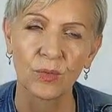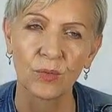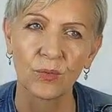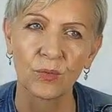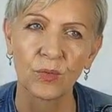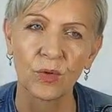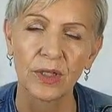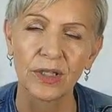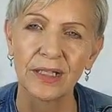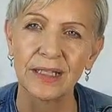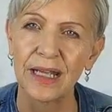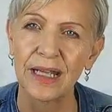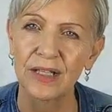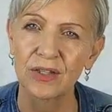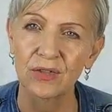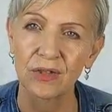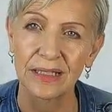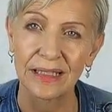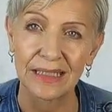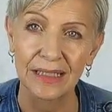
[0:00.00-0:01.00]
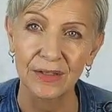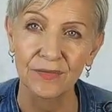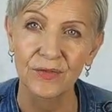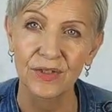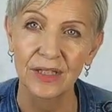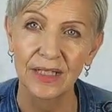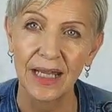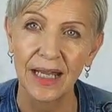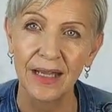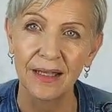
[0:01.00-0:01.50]
what you're naturally
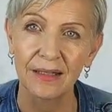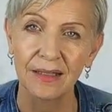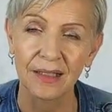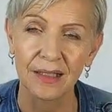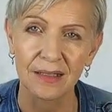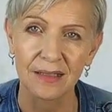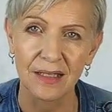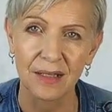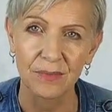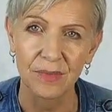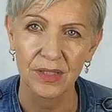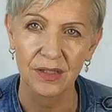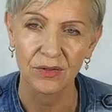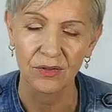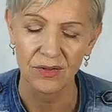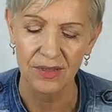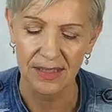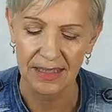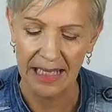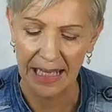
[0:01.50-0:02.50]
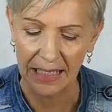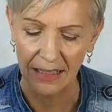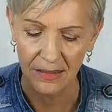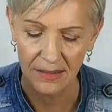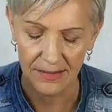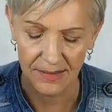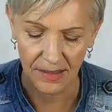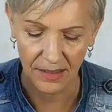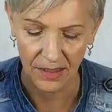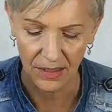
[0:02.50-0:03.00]
gifted at and accepting those
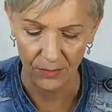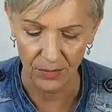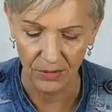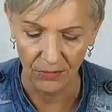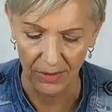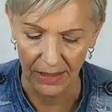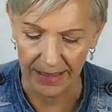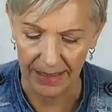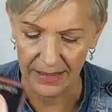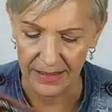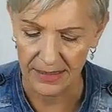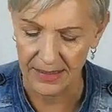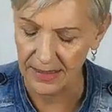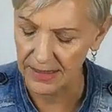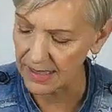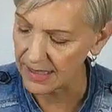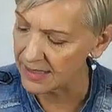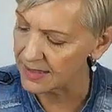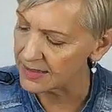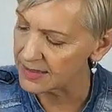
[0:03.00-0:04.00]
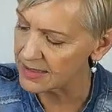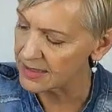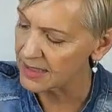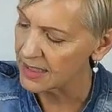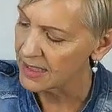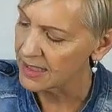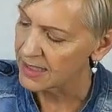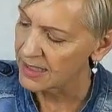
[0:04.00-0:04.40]
talents, it can be related to that.